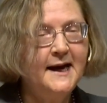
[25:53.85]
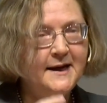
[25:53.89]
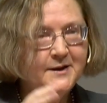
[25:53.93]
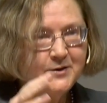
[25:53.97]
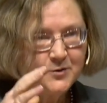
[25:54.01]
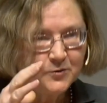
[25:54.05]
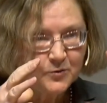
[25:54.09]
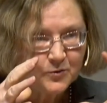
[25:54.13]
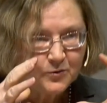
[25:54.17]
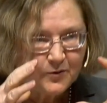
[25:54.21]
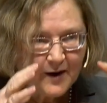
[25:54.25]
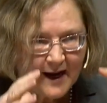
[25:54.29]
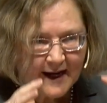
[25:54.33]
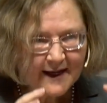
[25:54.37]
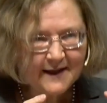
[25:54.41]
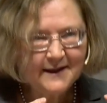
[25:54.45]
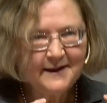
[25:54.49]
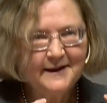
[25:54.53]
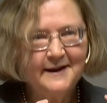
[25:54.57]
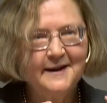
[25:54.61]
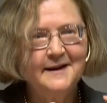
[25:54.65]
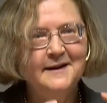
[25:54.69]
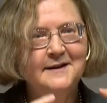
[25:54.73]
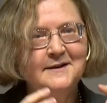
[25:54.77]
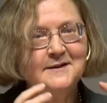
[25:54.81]

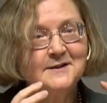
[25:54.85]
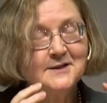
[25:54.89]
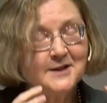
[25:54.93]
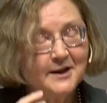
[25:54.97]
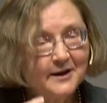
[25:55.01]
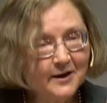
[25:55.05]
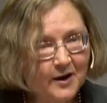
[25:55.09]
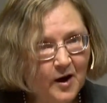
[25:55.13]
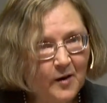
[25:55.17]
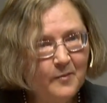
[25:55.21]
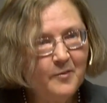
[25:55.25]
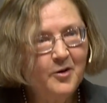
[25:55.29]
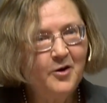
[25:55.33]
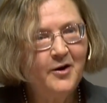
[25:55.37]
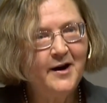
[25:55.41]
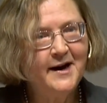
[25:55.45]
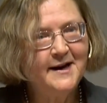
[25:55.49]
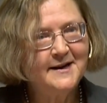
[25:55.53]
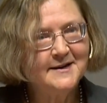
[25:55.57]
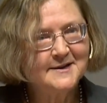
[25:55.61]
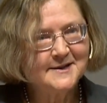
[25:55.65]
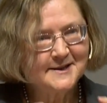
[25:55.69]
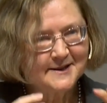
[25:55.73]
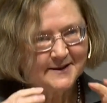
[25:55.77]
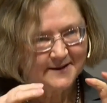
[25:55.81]
directly in
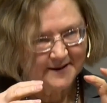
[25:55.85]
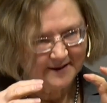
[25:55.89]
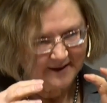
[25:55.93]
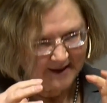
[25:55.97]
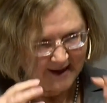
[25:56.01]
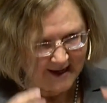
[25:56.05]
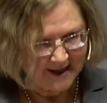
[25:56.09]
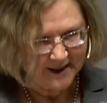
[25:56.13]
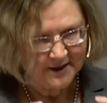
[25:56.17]
telomerase